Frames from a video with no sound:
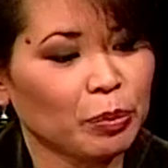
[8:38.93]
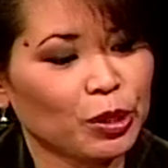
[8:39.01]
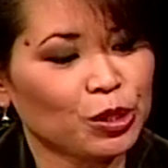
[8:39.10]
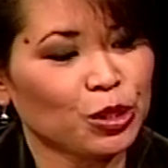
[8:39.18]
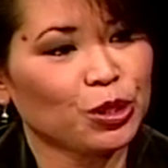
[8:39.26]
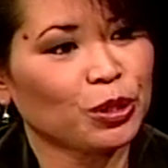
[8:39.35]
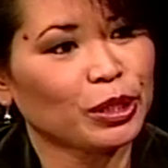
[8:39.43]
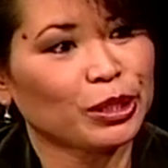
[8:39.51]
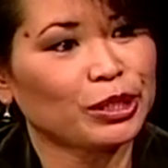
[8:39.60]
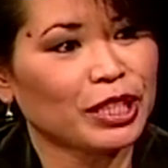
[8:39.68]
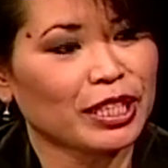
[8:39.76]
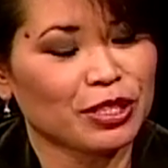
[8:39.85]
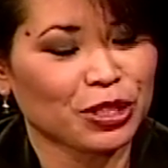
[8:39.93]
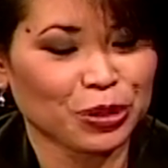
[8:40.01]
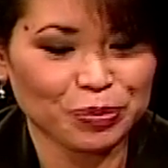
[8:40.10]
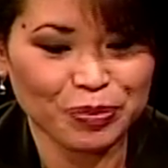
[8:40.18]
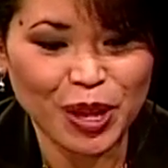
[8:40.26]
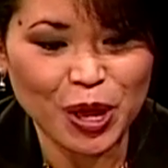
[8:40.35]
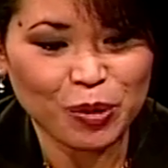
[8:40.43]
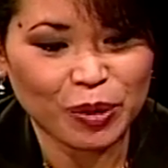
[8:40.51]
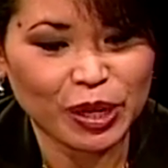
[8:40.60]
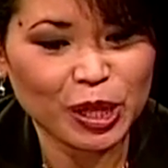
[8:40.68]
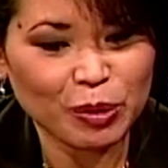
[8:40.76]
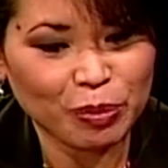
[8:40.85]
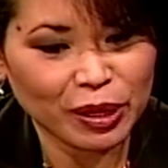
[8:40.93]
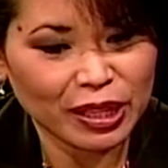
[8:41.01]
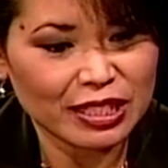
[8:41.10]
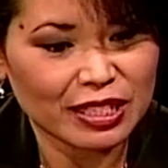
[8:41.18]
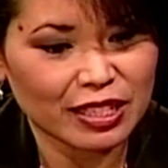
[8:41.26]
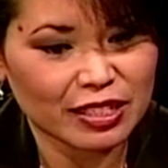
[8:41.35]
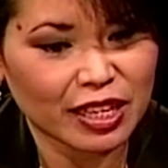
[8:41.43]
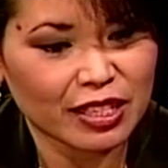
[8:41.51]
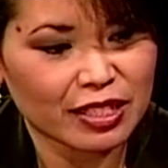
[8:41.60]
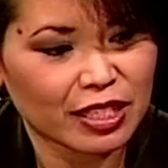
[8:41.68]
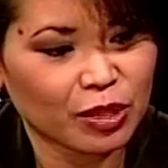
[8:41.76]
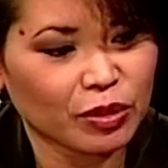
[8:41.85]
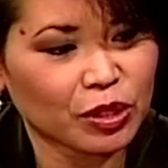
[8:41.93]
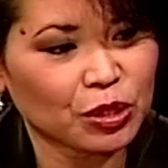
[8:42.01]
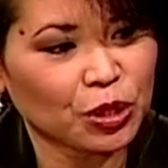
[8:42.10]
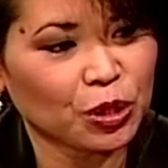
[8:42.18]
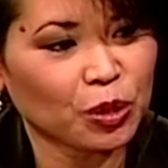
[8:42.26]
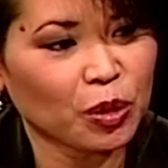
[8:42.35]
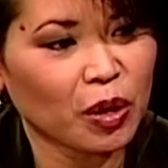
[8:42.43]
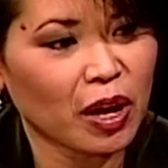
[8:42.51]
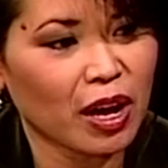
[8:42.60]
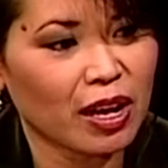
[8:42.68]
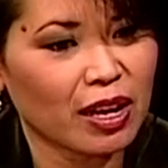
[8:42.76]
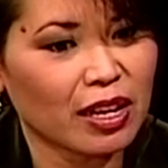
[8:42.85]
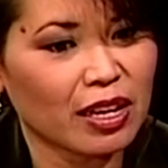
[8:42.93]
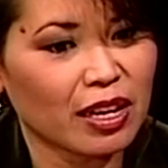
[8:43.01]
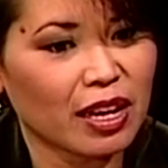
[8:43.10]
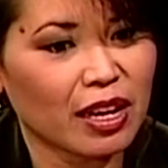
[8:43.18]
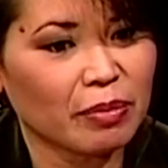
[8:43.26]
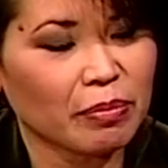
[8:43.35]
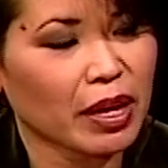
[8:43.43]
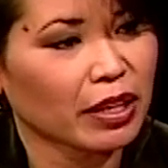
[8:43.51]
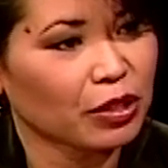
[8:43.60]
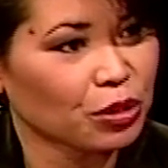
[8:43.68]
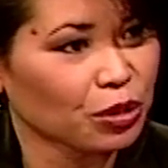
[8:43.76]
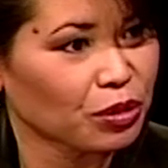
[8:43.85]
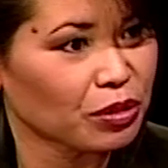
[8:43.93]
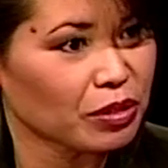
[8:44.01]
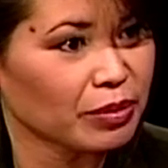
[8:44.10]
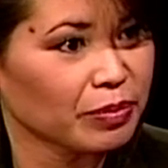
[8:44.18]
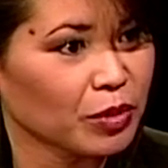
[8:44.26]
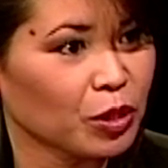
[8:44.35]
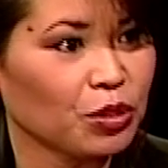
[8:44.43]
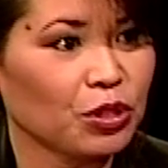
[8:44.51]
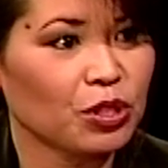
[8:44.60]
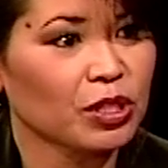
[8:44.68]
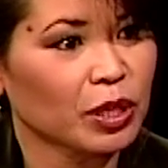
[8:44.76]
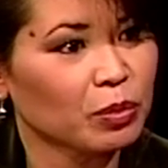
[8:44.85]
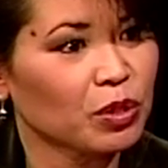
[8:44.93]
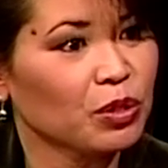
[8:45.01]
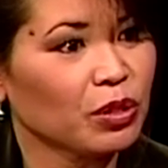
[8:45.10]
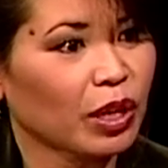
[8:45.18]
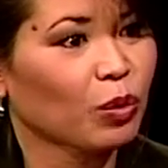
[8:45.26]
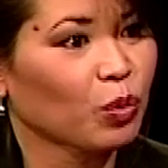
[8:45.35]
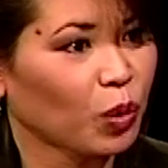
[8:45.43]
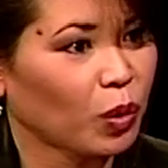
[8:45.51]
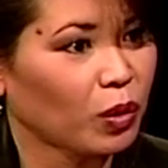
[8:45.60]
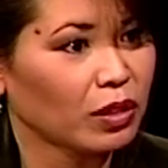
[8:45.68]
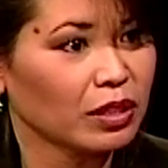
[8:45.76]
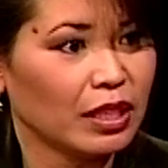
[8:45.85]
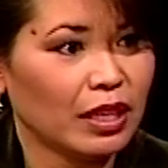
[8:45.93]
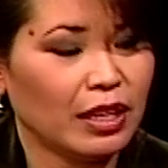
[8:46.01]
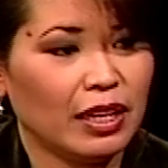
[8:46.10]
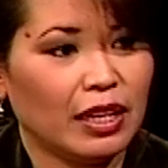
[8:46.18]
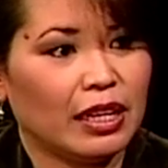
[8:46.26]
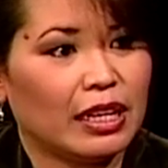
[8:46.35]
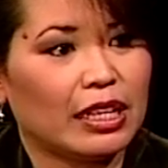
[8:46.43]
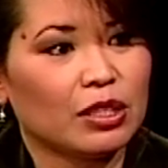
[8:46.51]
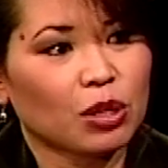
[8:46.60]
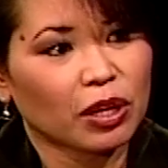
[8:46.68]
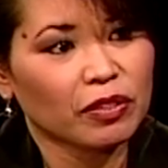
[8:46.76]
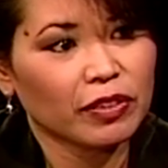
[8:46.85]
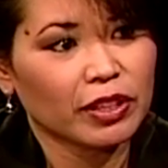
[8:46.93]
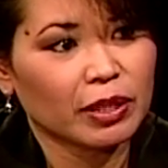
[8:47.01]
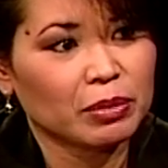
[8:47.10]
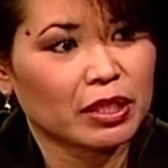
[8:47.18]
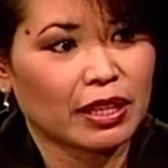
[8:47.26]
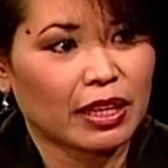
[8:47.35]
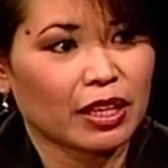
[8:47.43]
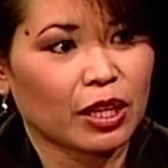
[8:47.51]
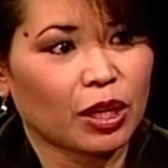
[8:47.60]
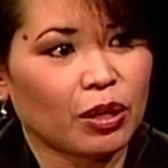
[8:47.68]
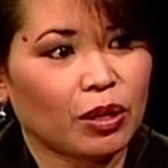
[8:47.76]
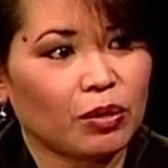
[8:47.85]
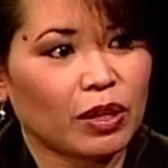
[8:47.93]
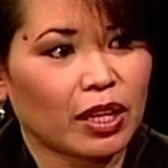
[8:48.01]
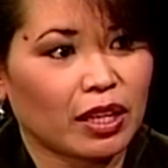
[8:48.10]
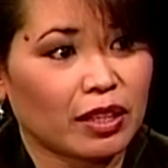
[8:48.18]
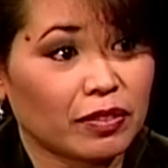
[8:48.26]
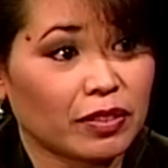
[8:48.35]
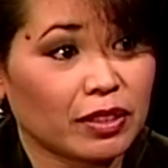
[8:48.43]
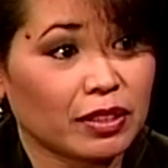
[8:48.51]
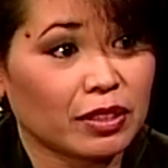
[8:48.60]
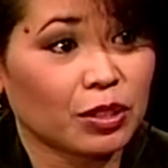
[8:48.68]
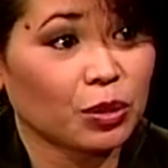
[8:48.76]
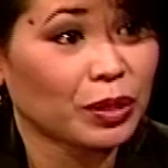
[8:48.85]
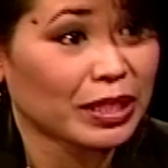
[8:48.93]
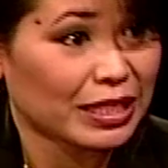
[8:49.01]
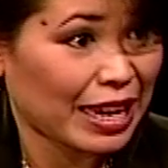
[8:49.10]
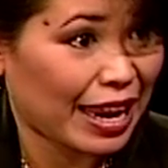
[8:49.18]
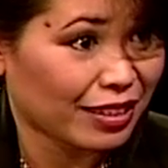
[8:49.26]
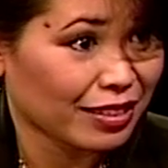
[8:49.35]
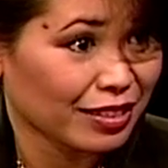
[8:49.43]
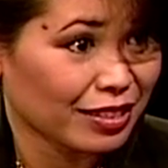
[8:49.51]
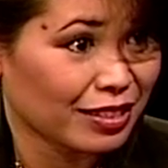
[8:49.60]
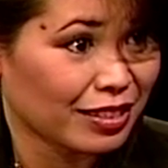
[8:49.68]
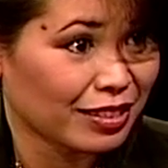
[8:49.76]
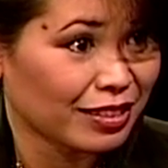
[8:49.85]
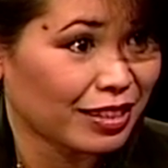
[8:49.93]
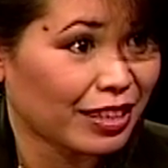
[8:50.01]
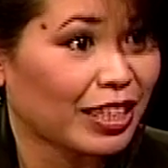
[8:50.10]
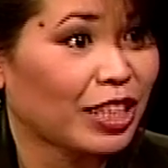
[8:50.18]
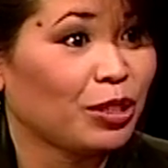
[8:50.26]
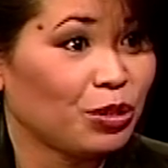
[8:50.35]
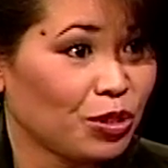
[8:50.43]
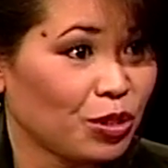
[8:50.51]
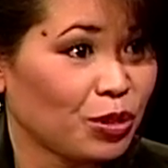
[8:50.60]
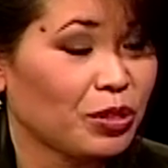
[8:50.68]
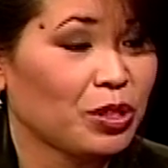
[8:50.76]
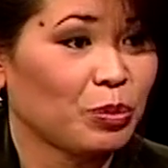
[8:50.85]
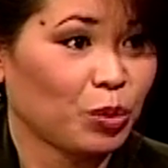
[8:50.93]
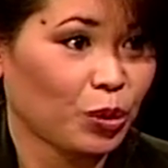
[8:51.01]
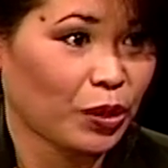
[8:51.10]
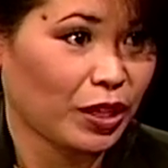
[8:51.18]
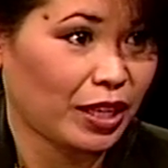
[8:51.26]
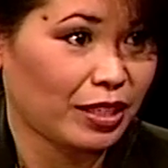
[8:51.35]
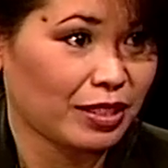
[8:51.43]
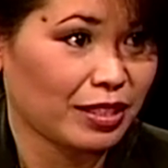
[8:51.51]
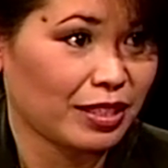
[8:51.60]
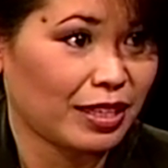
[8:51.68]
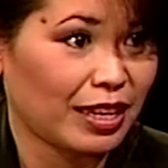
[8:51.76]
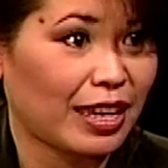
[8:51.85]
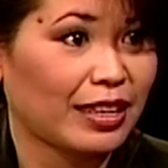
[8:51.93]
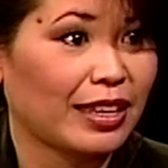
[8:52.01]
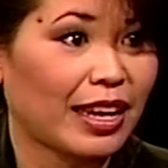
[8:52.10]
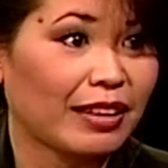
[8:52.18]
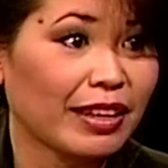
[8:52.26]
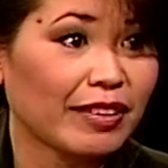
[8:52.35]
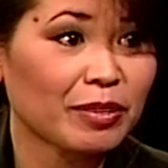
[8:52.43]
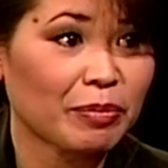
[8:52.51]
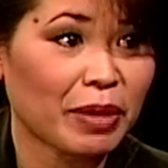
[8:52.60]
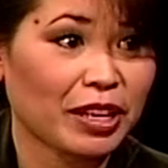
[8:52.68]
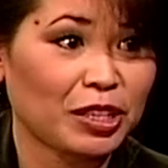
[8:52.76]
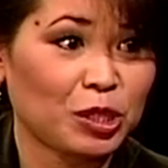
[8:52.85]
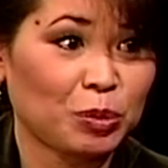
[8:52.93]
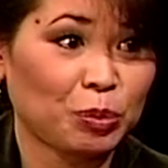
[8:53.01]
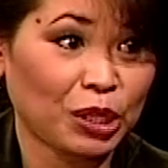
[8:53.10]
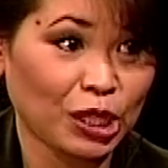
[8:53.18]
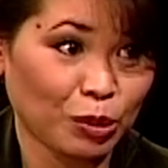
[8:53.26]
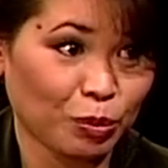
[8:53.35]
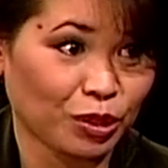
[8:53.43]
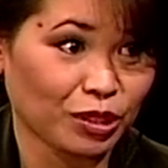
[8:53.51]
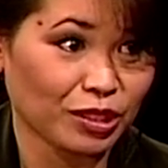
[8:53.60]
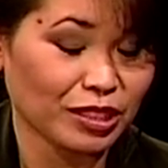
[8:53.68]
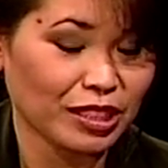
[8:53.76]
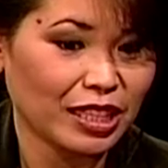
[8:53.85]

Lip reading: to put you to a little test here. One of the biggest things I see with new managers who just stepped into that role, it's hard for them to let go of doing tasks that they used to do as employees, and now they have to manage people.